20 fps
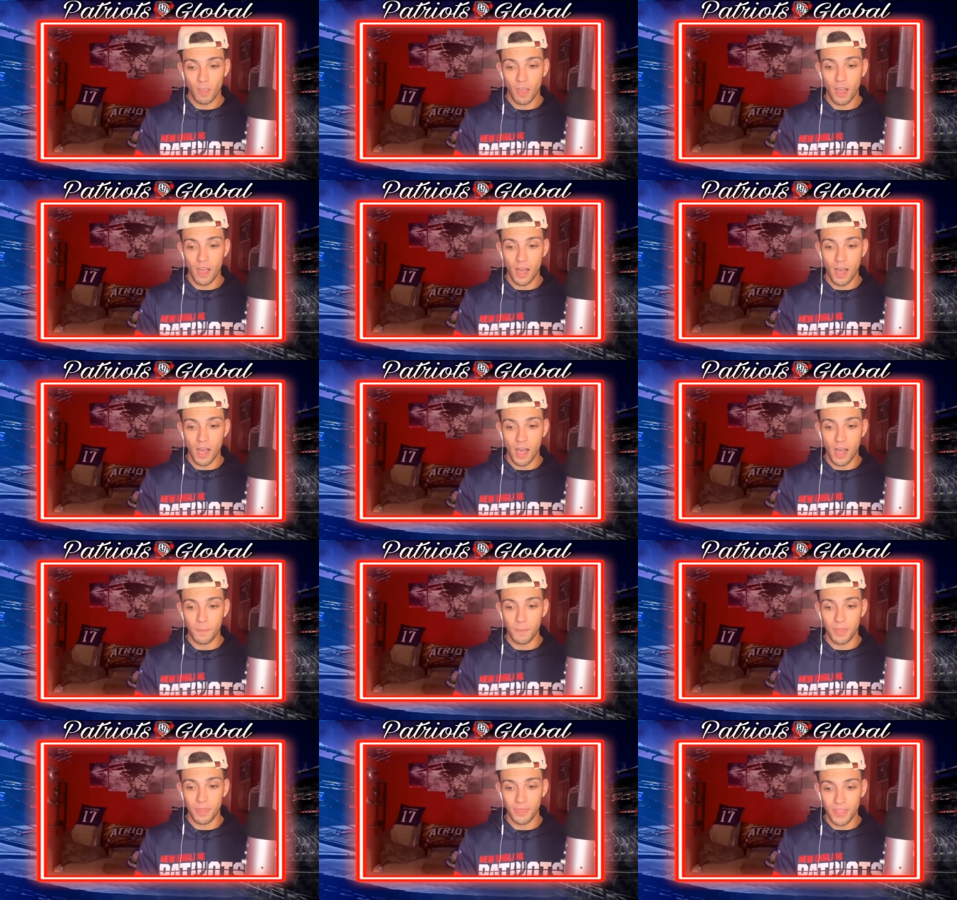
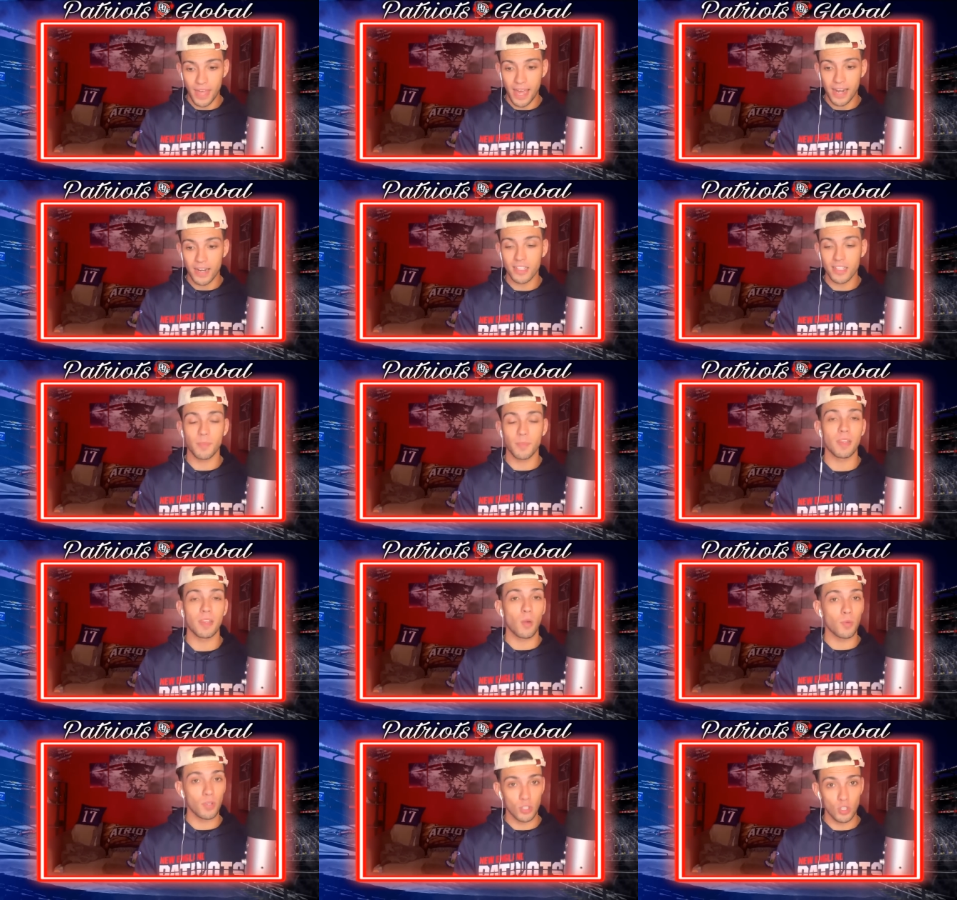Um, that is something
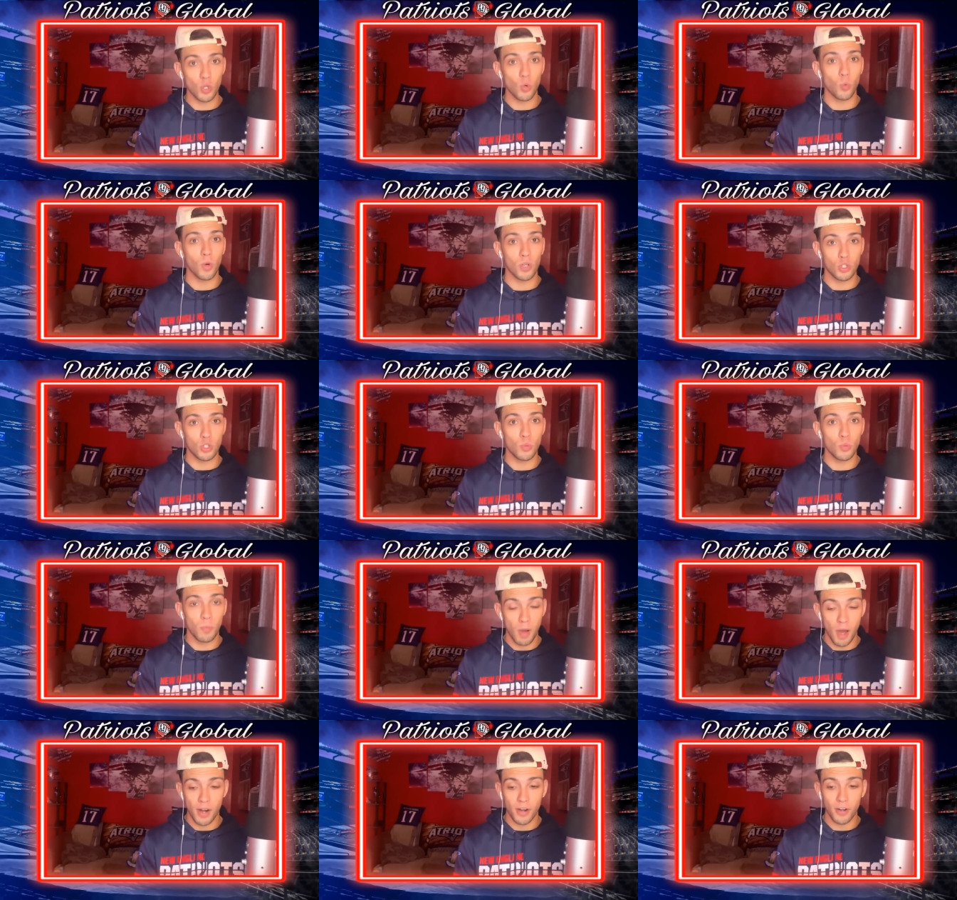that we do want to
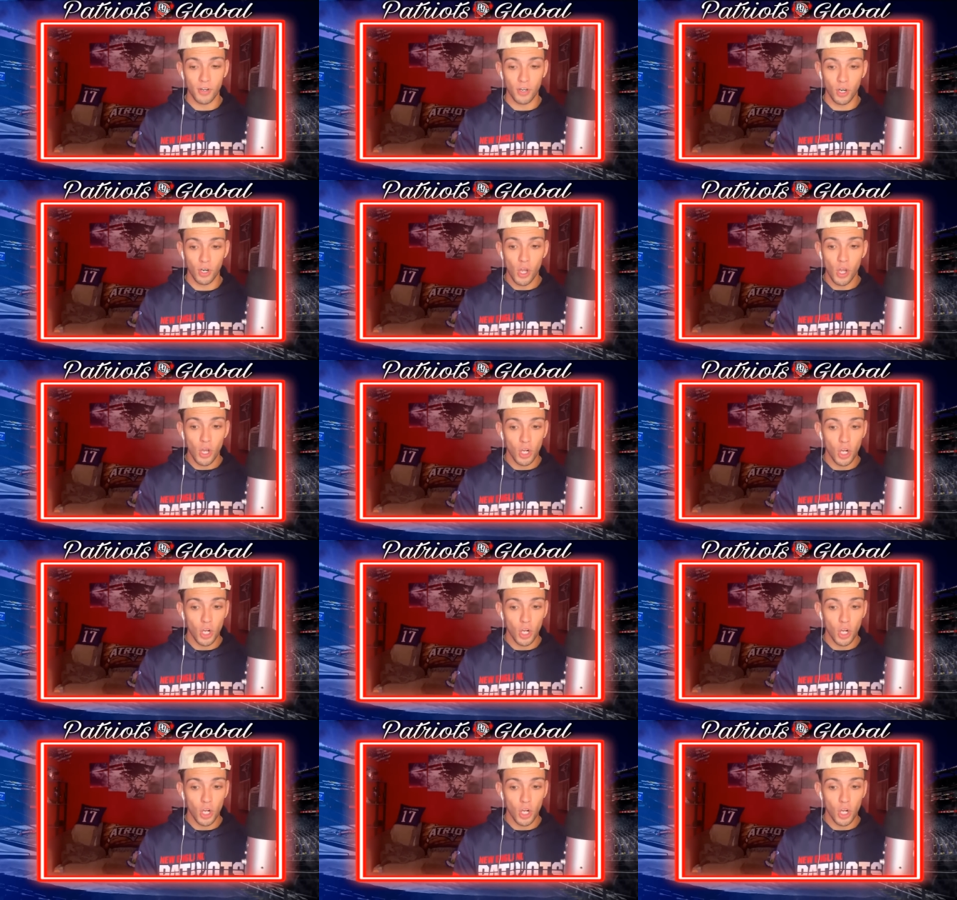monitor